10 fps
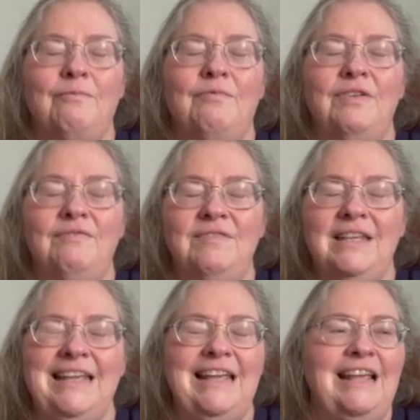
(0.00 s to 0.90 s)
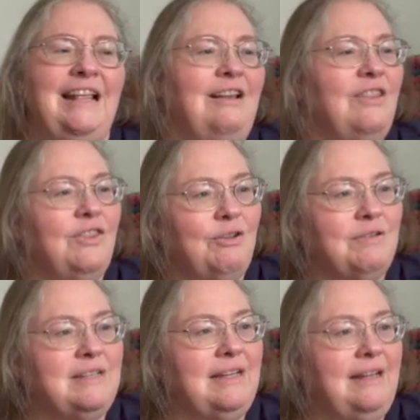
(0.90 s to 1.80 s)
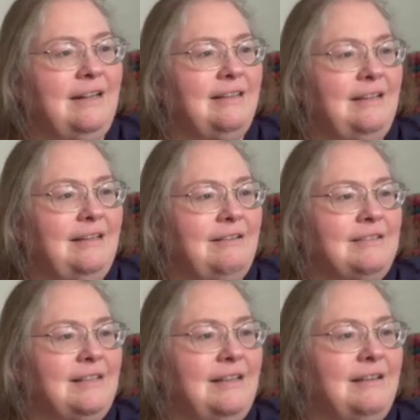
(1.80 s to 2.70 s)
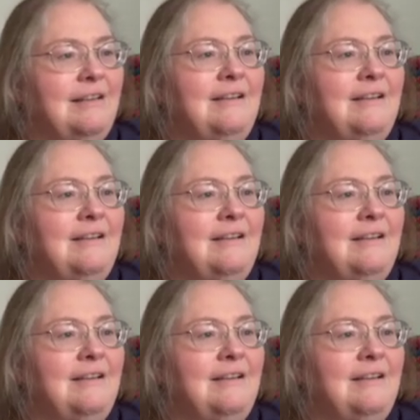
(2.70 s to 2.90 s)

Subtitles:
1513, I think it said.